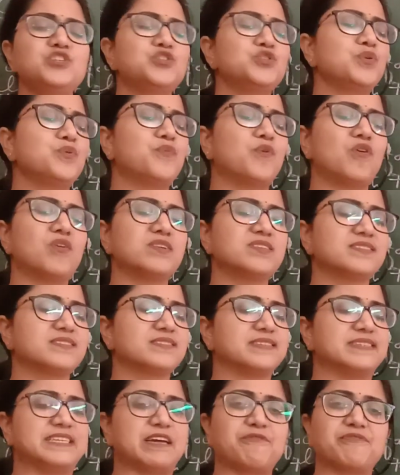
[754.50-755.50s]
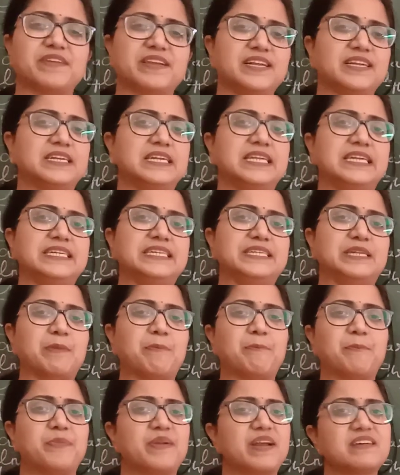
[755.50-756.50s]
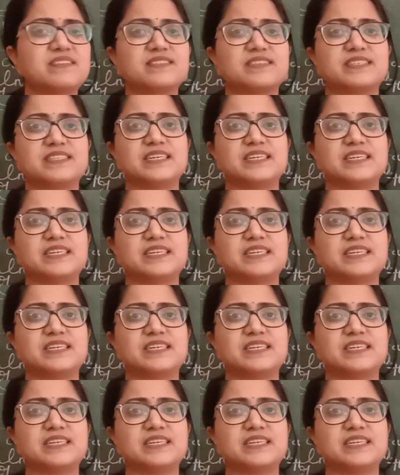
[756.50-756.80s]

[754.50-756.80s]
was definitely depressed,